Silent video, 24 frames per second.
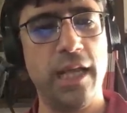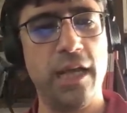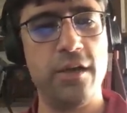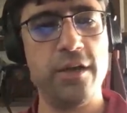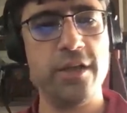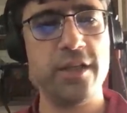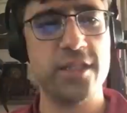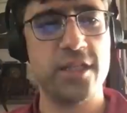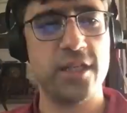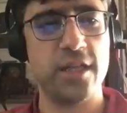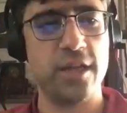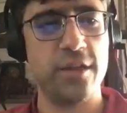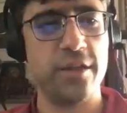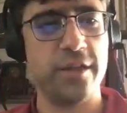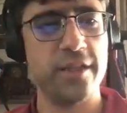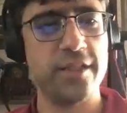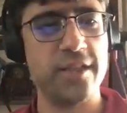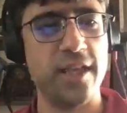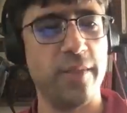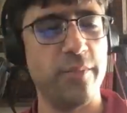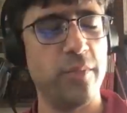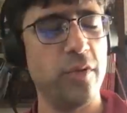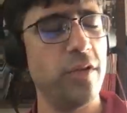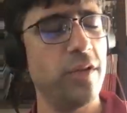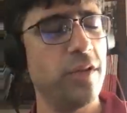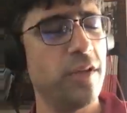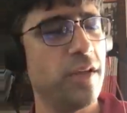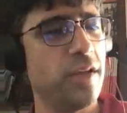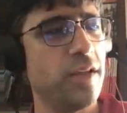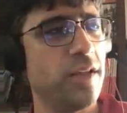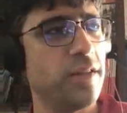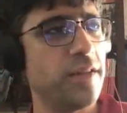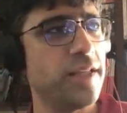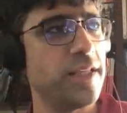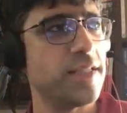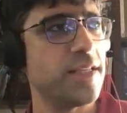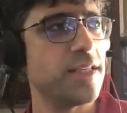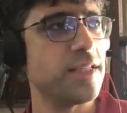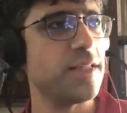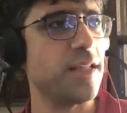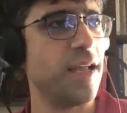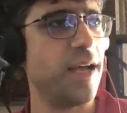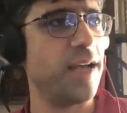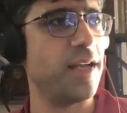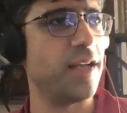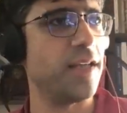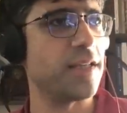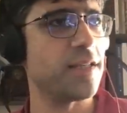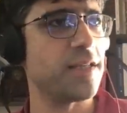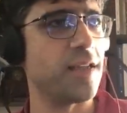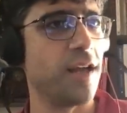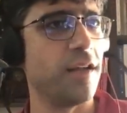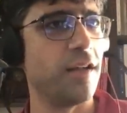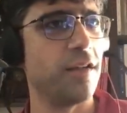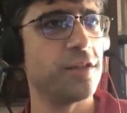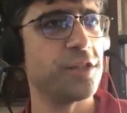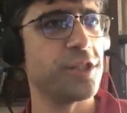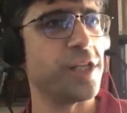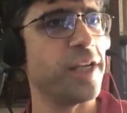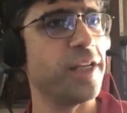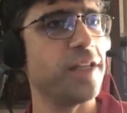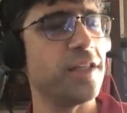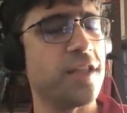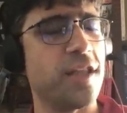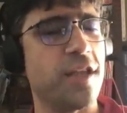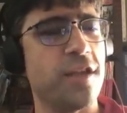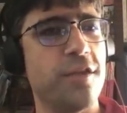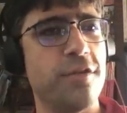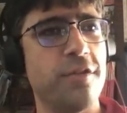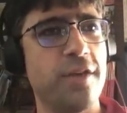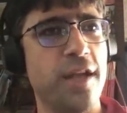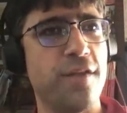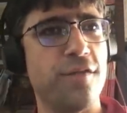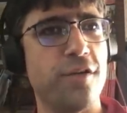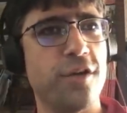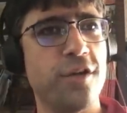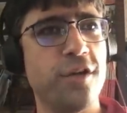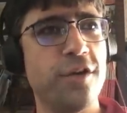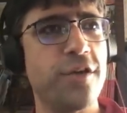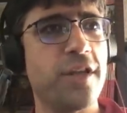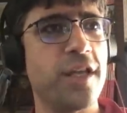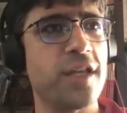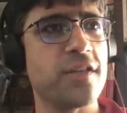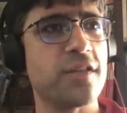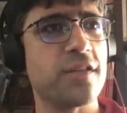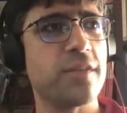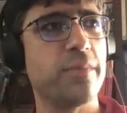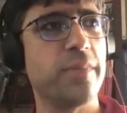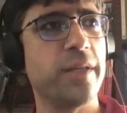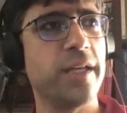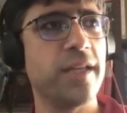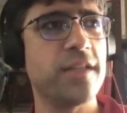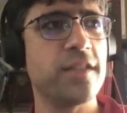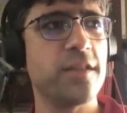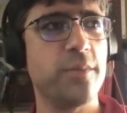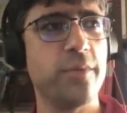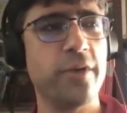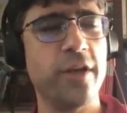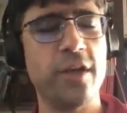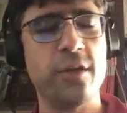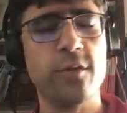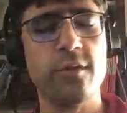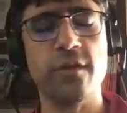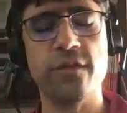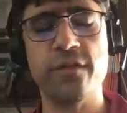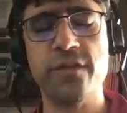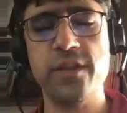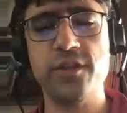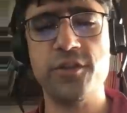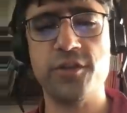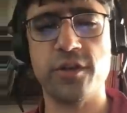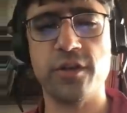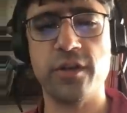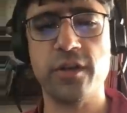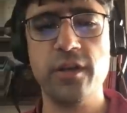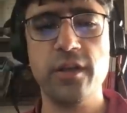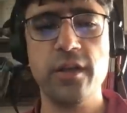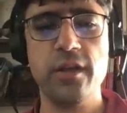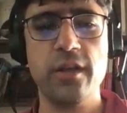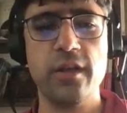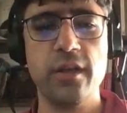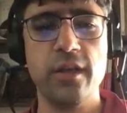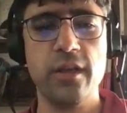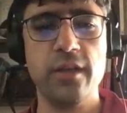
Now here's another example. This is not a subtle change that you'd never notice, but it's a pretty cool feature